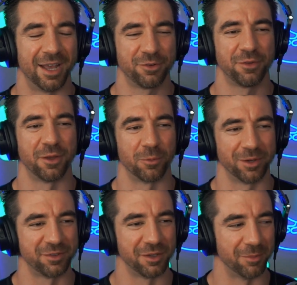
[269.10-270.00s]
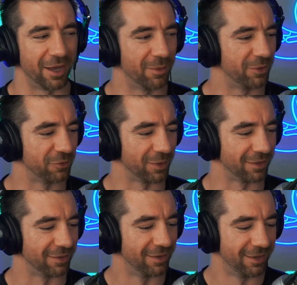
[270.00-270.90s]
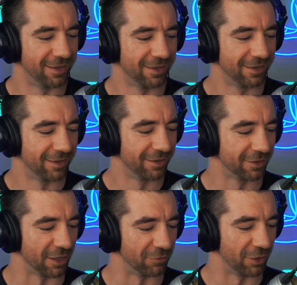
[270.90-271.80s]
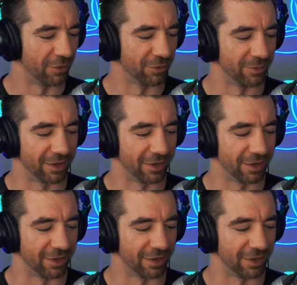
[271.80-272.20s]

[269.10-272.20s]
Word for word: I actually think recently my output's been kind of low.